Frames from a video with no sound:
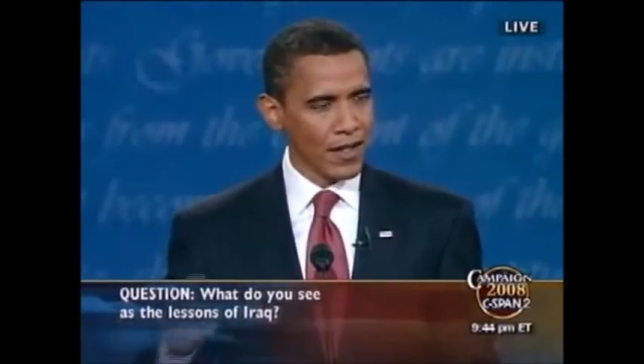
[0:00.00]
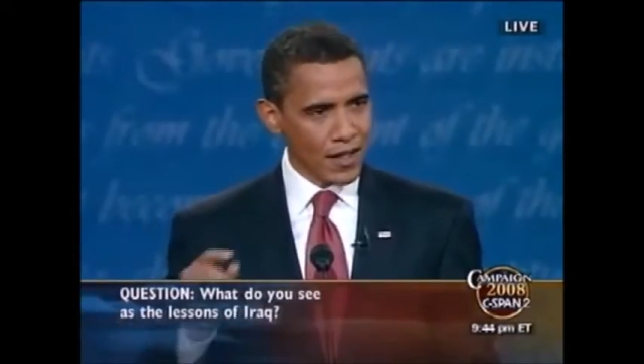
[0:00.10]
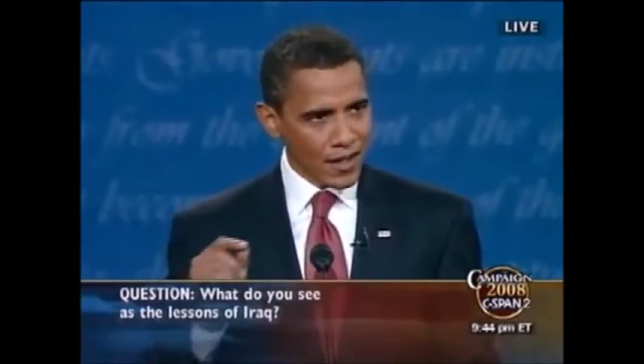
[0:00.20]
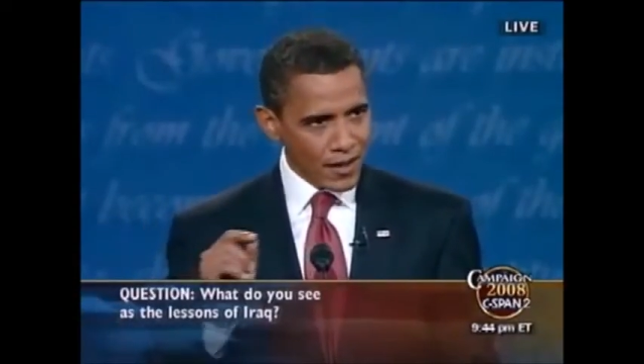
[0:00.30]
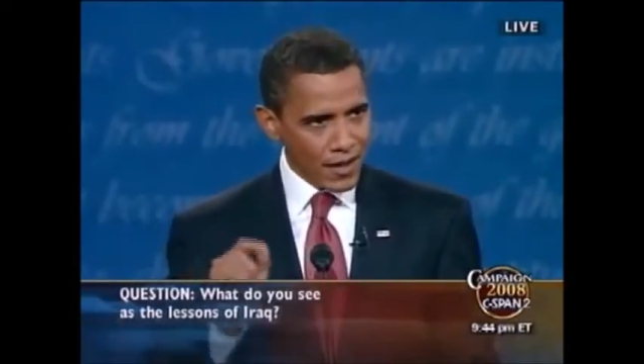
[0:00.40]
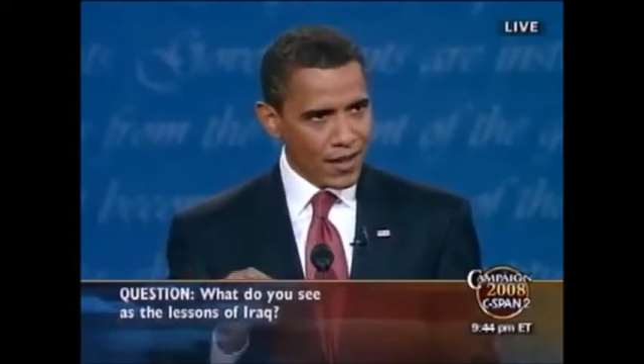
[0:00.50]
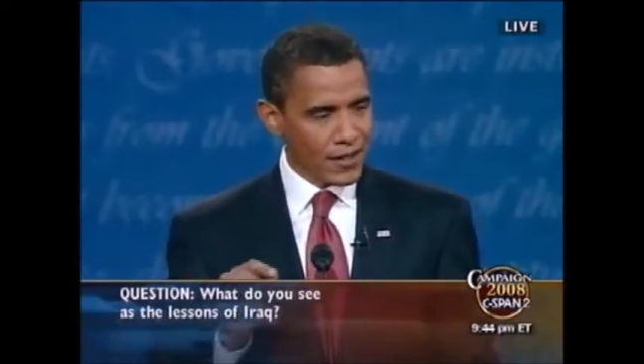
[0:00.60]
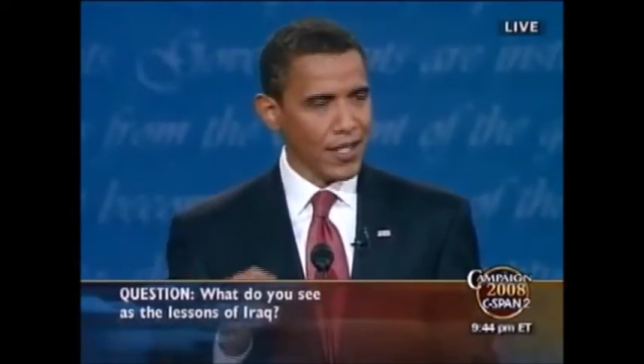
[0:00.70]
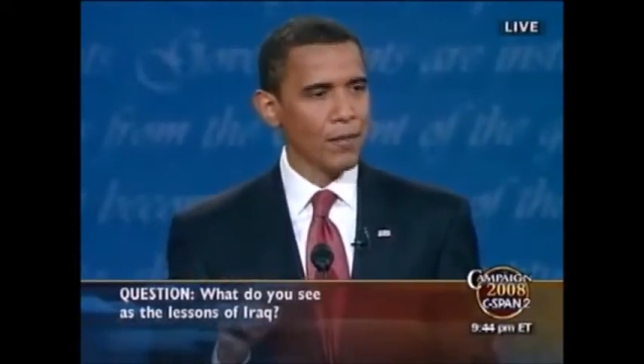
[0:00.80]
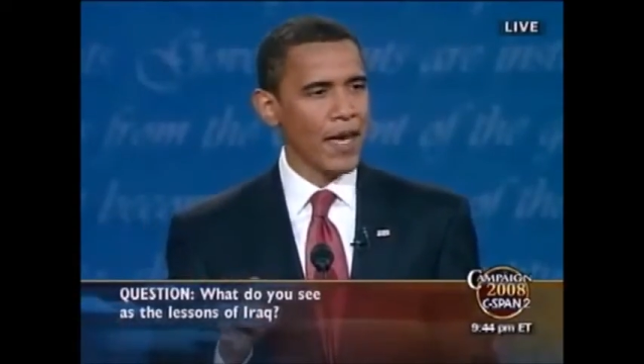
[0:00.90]
But
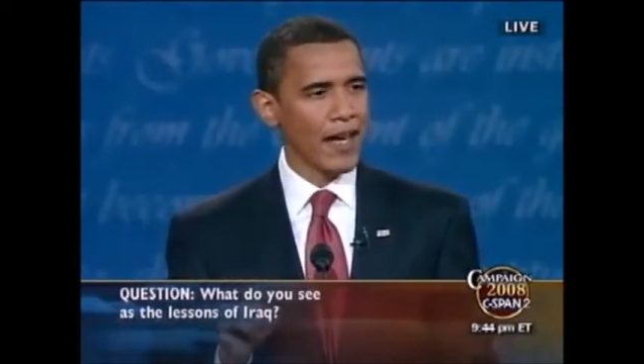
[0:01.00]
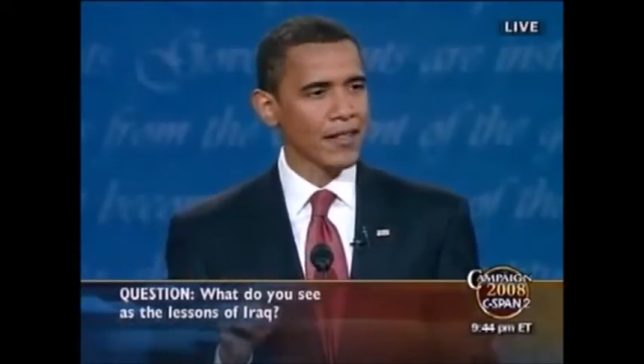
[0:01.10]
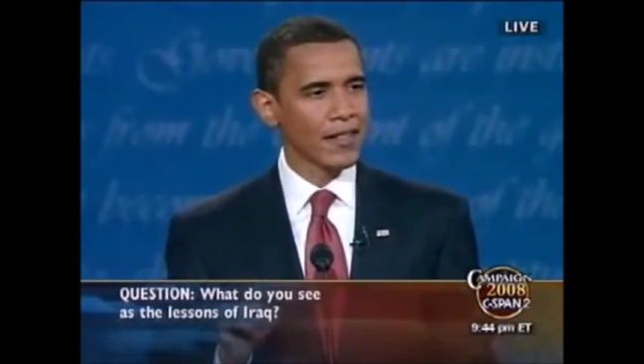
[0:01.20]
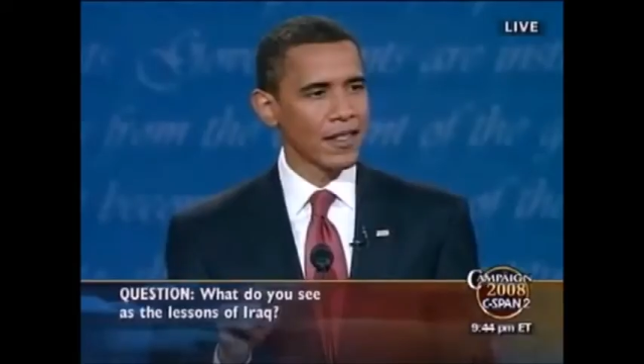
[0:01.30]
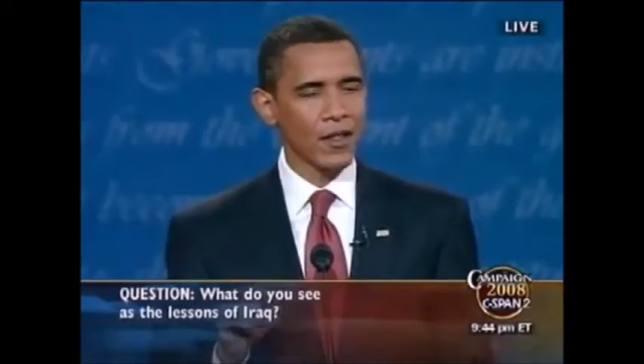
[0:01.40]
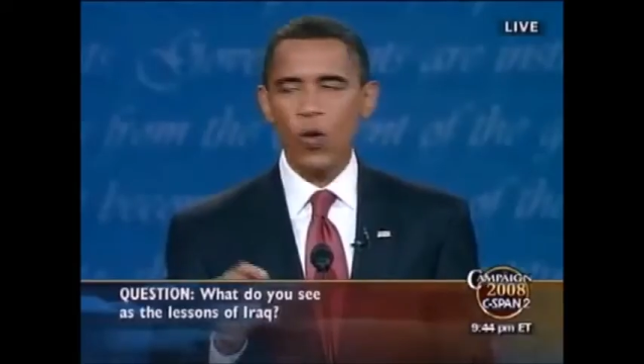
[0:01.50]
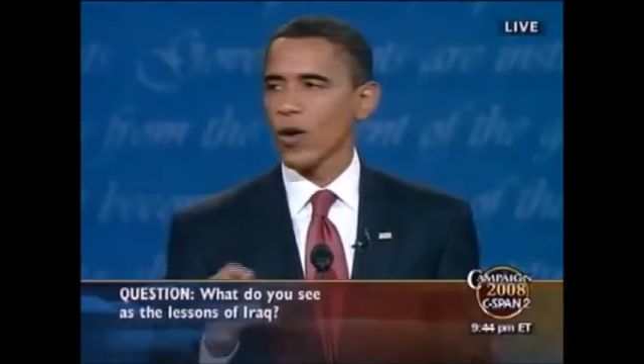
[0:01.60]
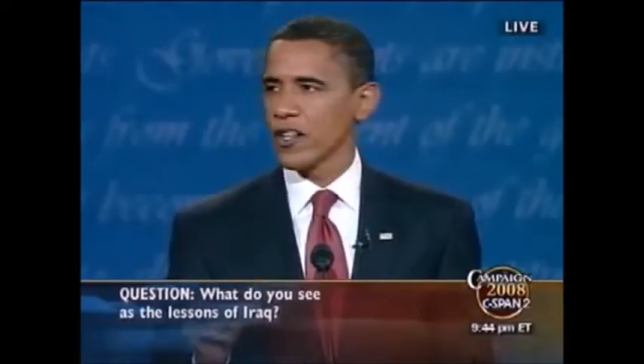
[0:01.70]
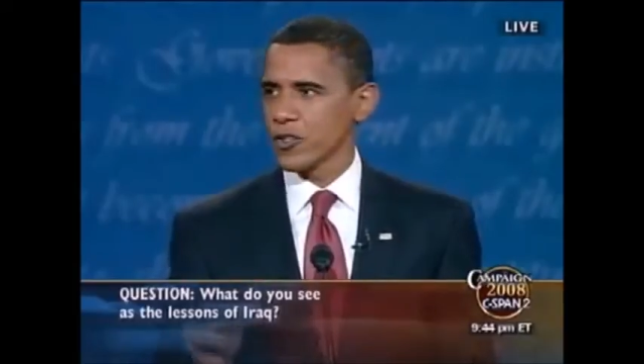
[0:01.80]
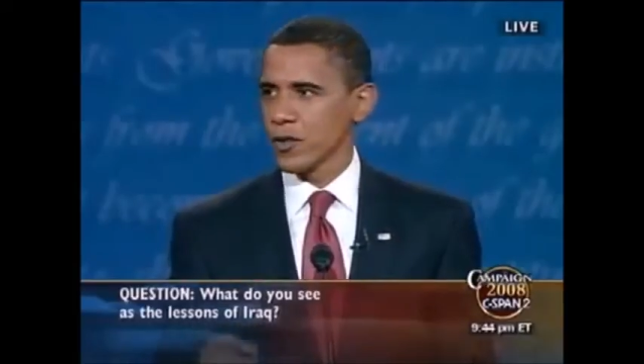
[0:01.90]
let's get back to the
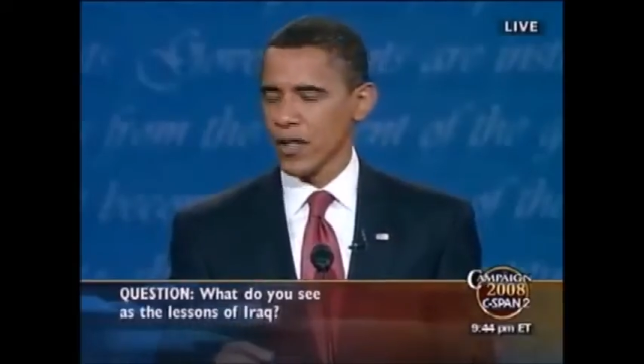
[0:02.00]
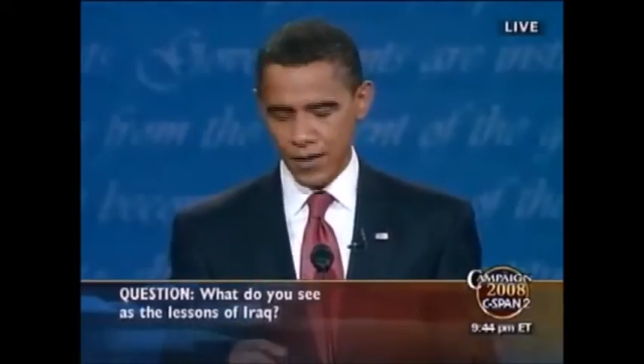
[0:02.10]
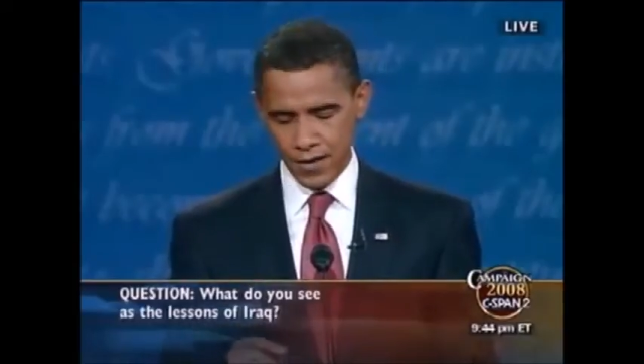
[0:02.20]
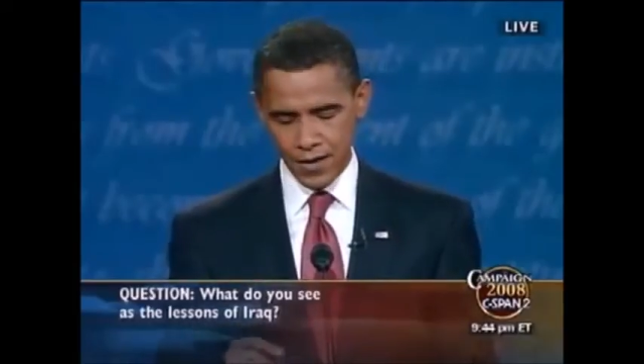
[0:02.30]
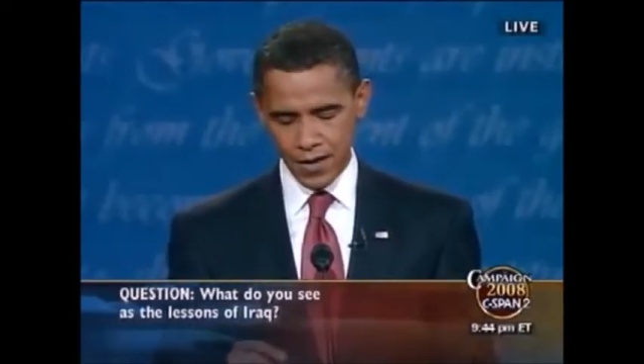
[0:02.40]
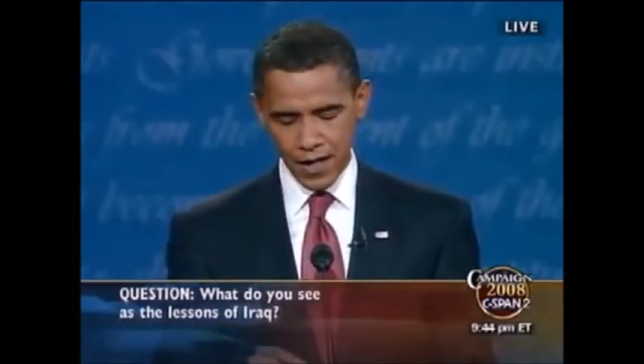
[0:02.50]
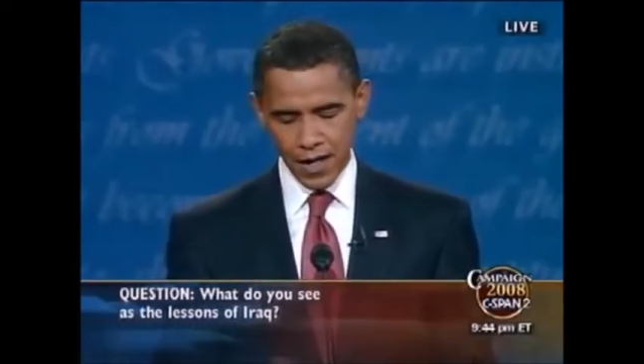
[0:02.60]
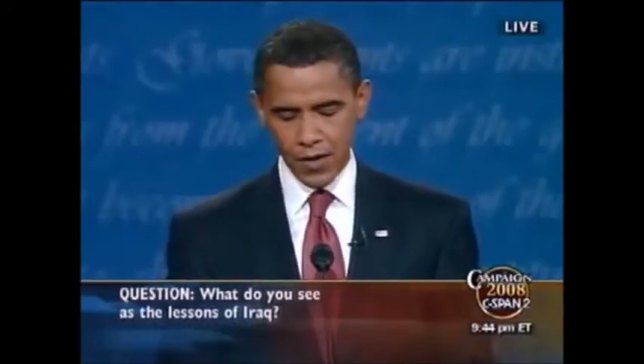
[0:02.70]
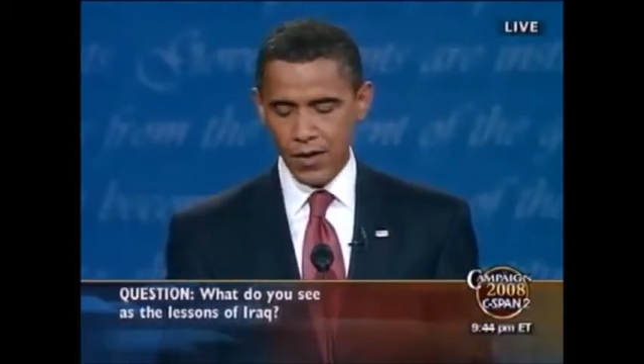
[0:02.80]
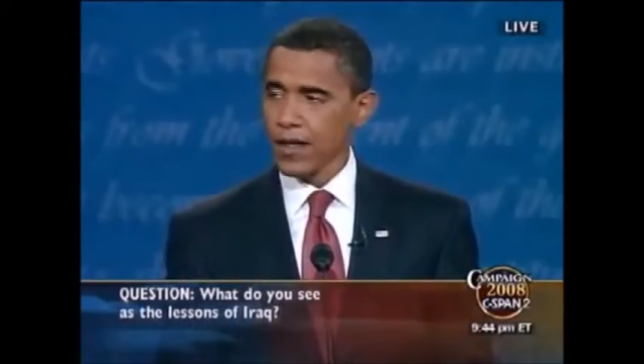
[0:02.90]
core issue
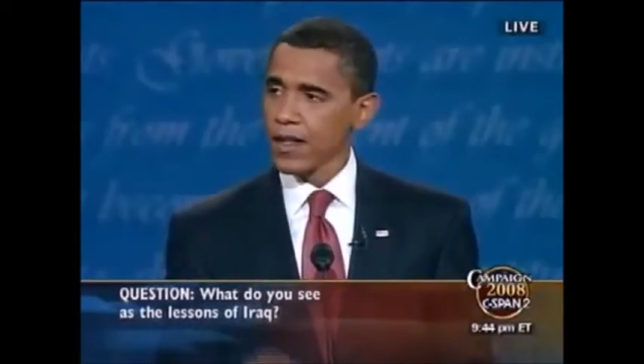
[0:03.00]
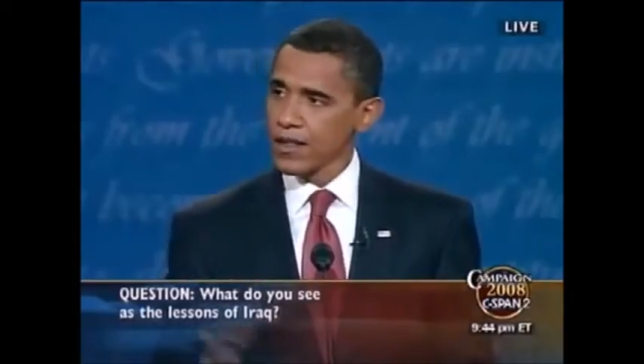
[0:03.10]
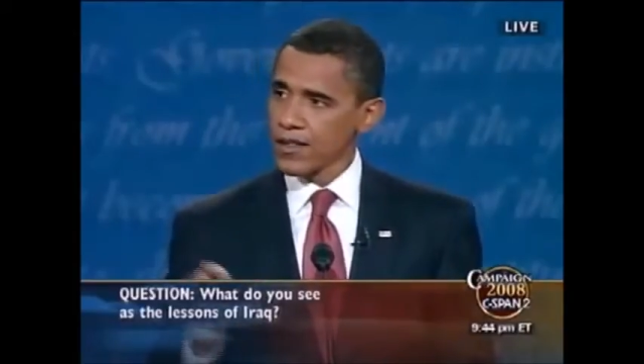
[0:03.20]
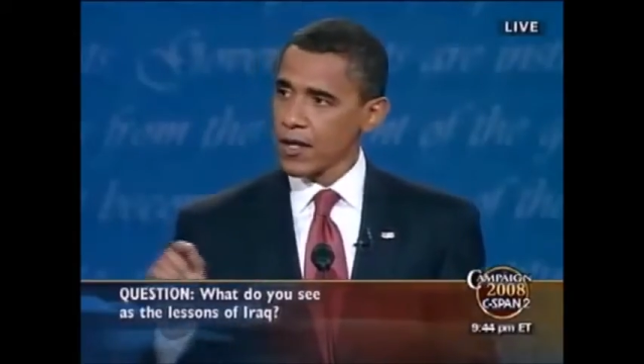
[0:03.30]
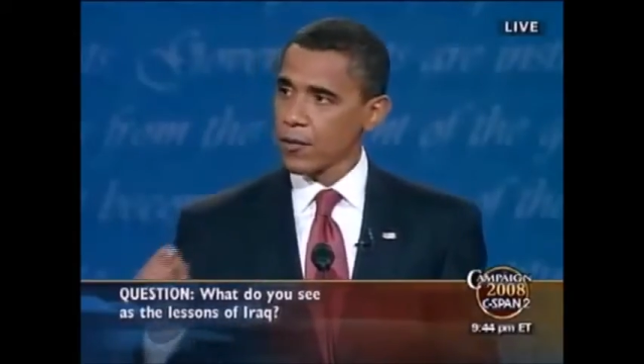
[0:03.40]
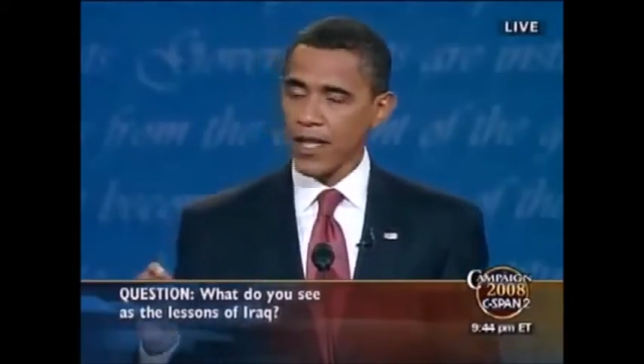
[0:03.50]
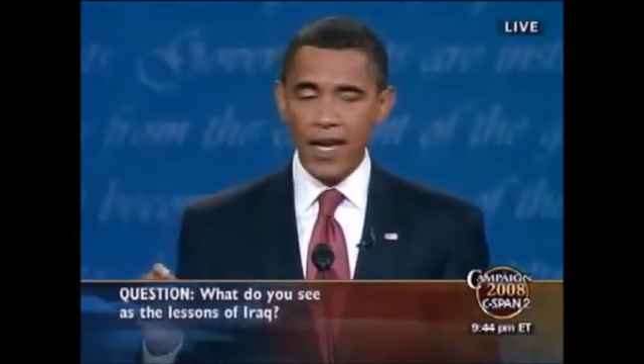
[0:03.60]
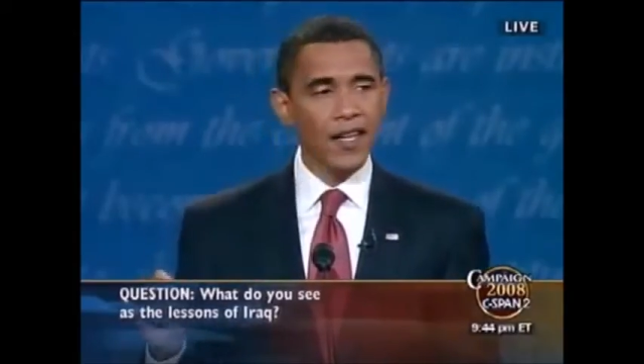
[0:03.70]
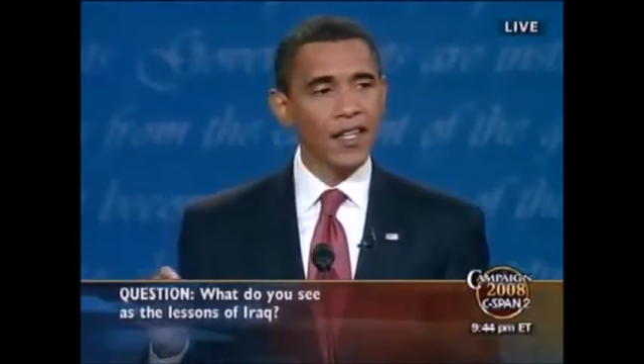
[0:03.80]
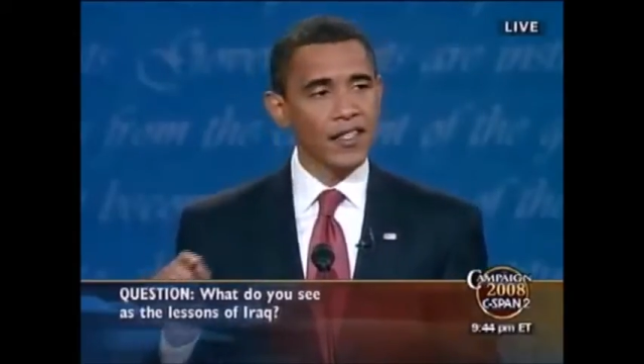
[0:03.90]
here. Senator
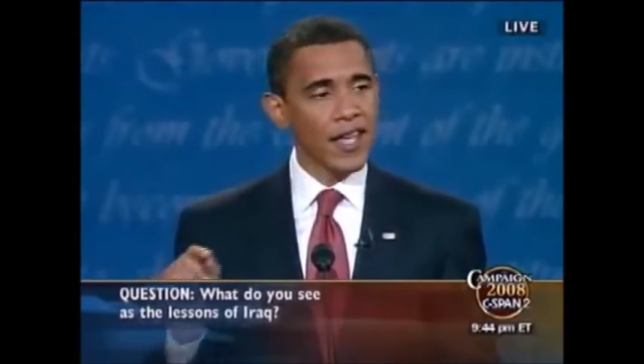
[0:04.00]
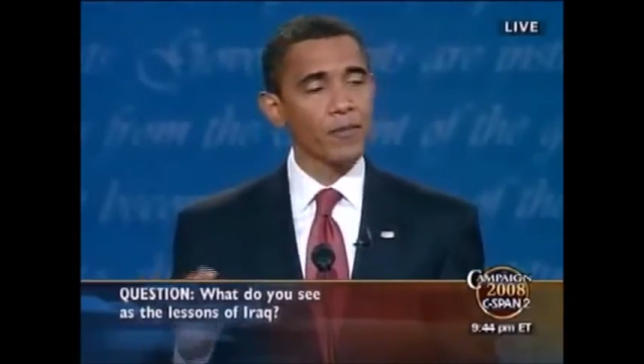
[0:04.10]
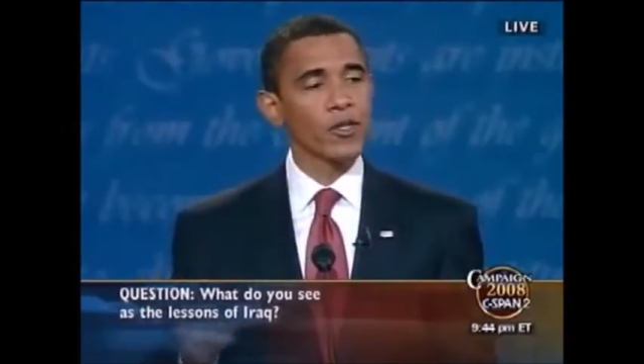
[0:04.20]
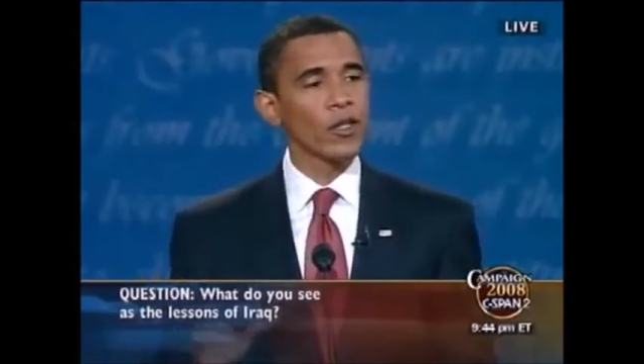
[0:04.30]
McCain is